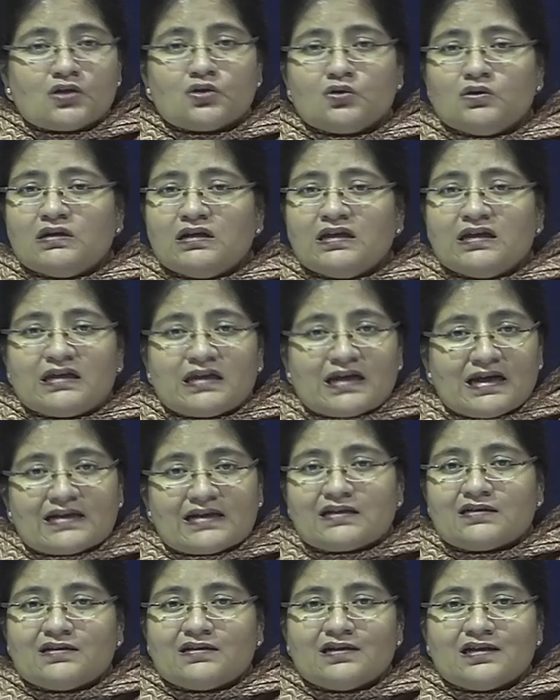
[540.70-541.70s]
only
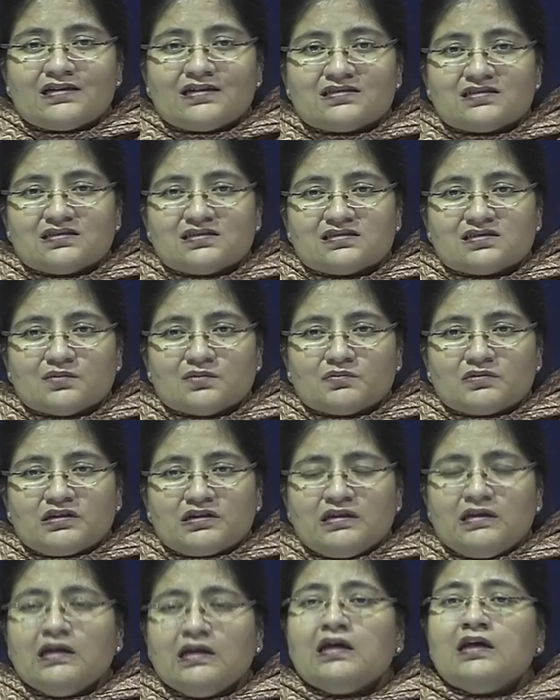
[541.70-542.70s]
categorizing
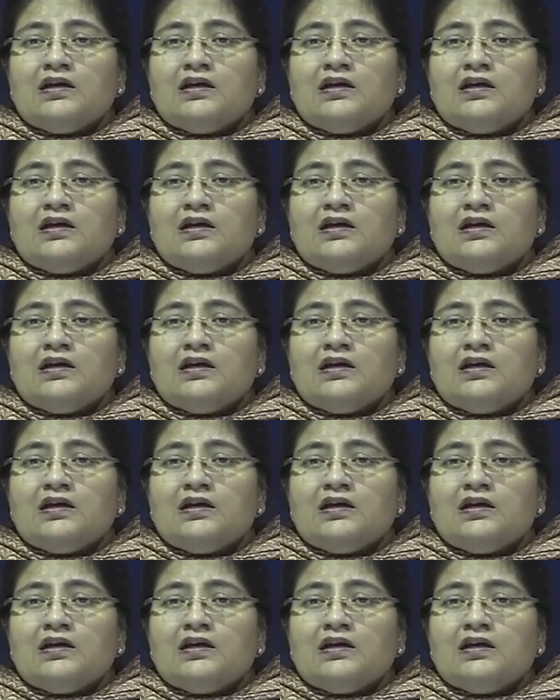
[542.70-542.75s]
something,